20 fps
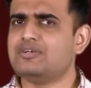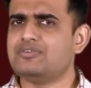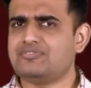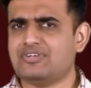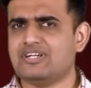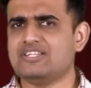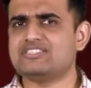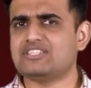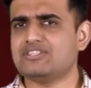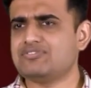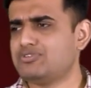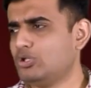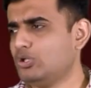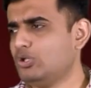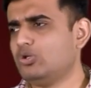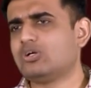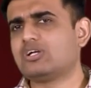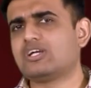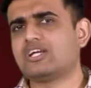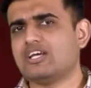Friends, if you
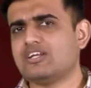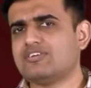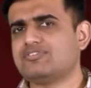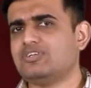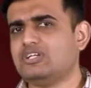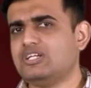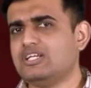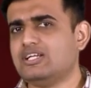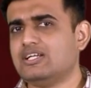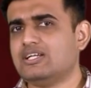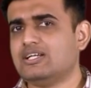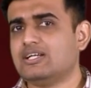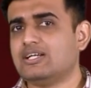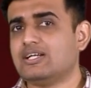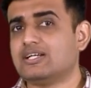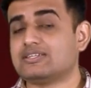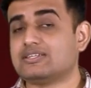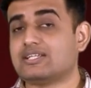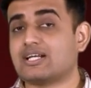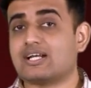look carefully,
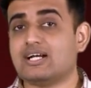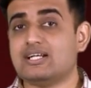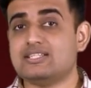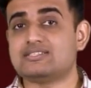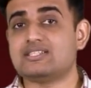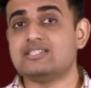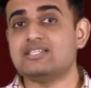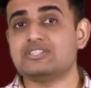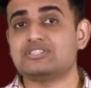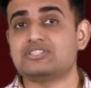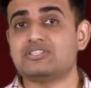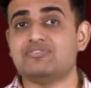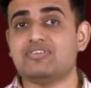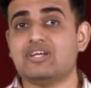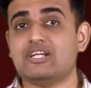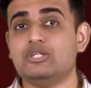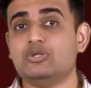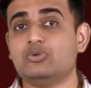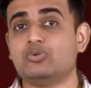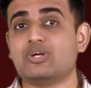the concentration
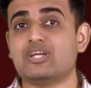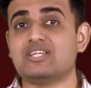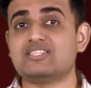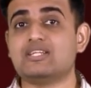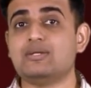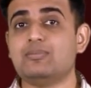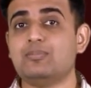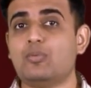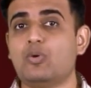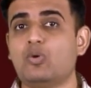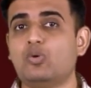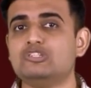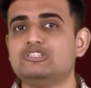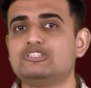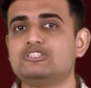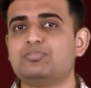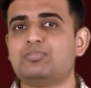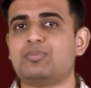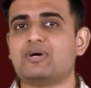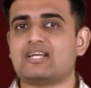value is in
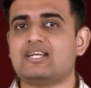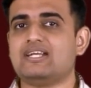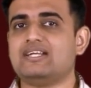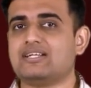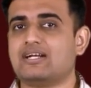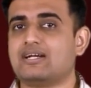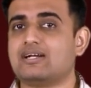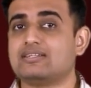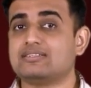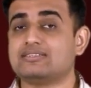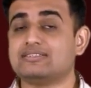moles per liter.